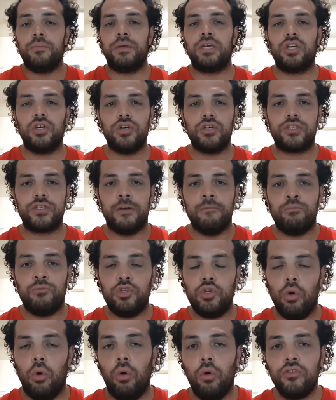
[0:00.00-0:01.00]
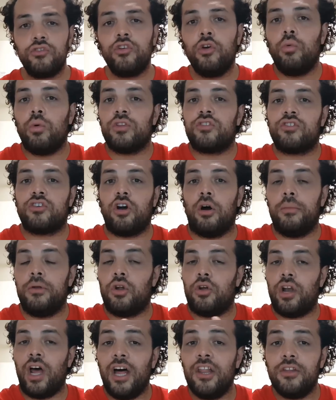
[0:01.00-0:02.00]
because you also want to
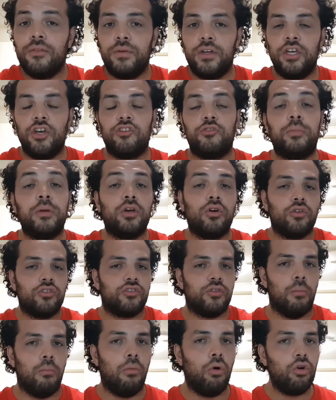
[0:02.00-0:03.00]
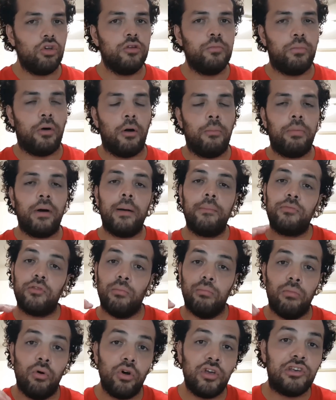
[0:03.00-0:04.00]
comment on other videos because the more you pop up, the
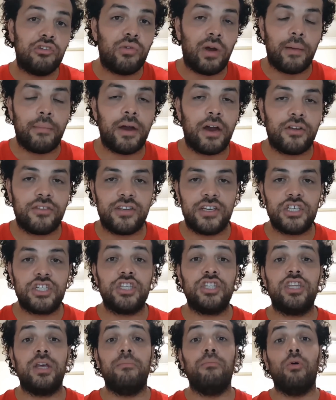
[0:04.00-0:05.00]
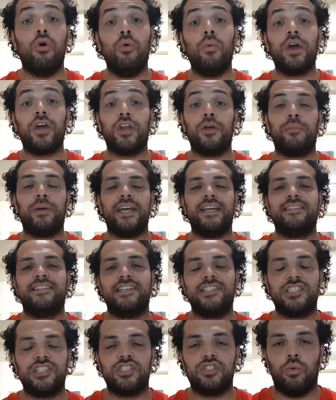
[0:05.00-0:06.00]
more you grab our attention, the more we're going to pay
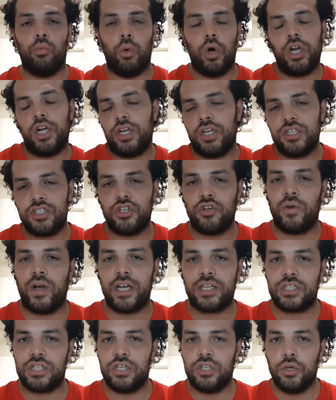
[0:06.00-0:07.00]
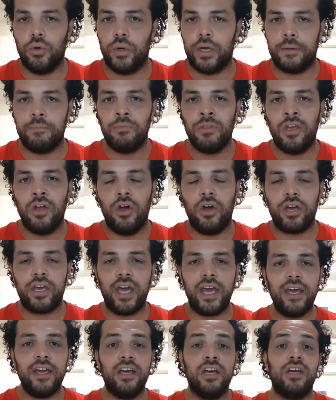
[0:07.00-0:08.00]
attention to what it is you're actually doing,
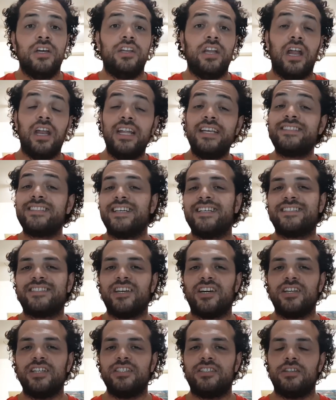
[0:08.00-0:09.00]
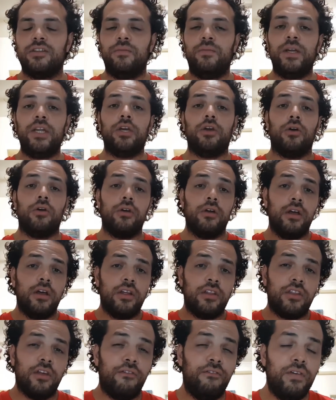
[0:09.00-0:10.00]
okay? Now let's get stuck into the video.
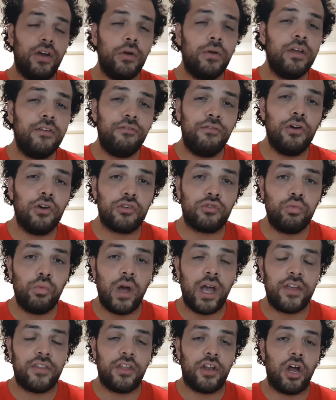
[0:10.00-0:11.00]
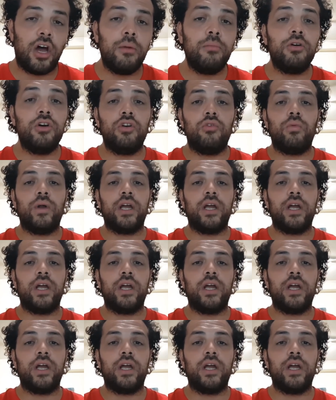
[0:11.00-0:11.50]
The very first way that I'm going to